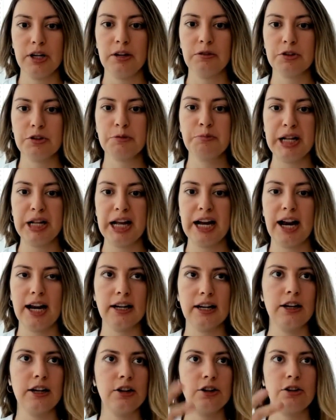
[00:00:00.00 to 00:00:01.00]
where he was
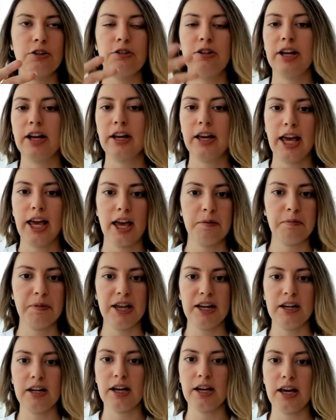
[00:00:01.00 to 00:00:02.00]
playing, and like
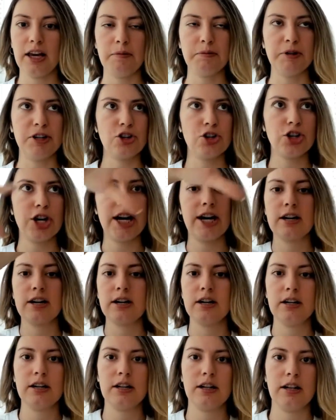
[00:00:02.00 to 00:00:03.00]
gaming, a gaming
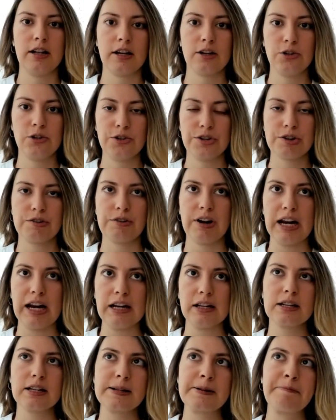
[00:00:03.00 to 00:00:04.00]
chair, like two
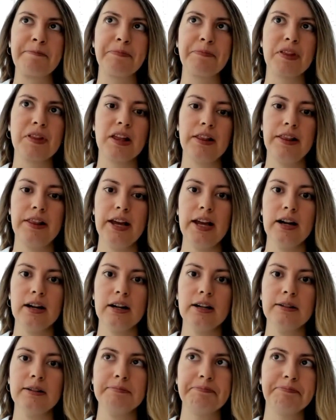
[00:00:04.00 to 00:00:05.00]
screens,
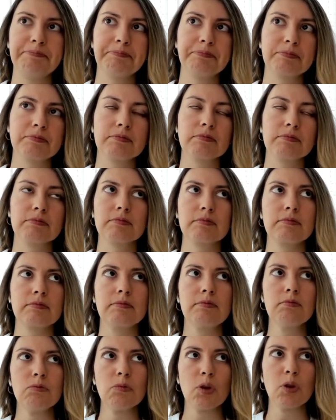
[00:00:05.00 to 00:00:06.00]
there
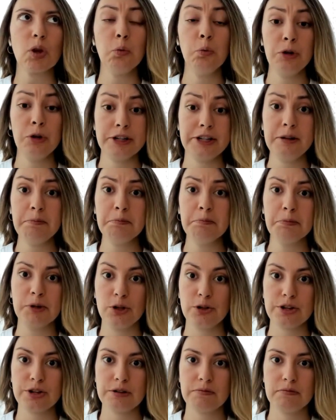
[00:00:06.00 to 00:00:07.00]
were
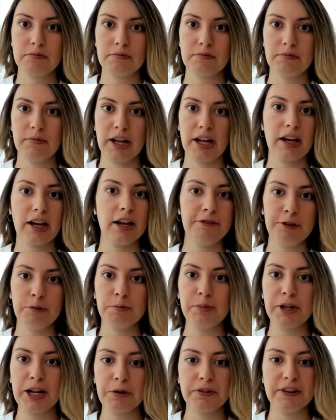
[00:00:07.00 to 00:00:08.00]
symbols. Like if
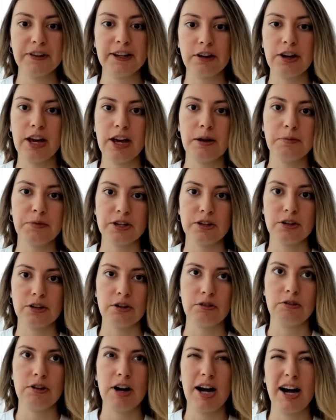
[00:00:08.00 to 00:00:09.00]
you play video games,
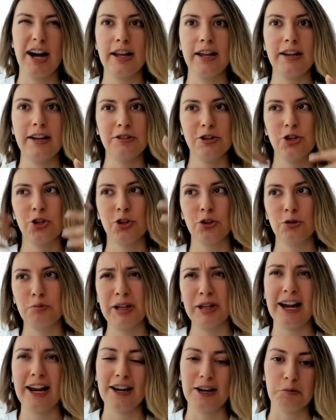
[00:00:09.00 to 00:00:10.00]
I don't
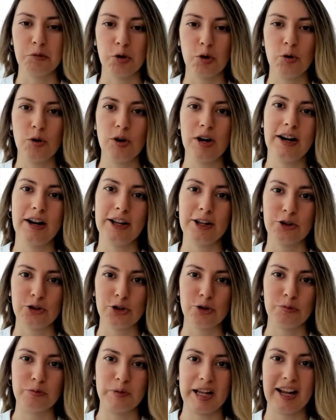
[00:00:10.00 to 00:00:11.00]
play anymore. I
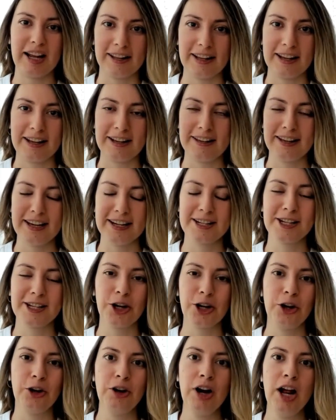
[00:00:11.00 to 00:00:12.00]
used to play like years
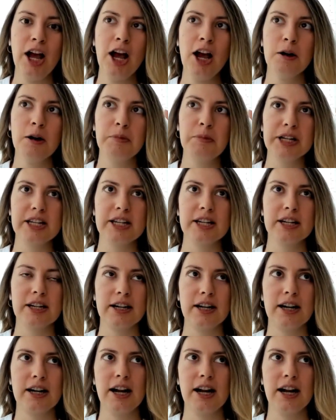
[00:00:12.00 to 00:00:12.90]
ago. But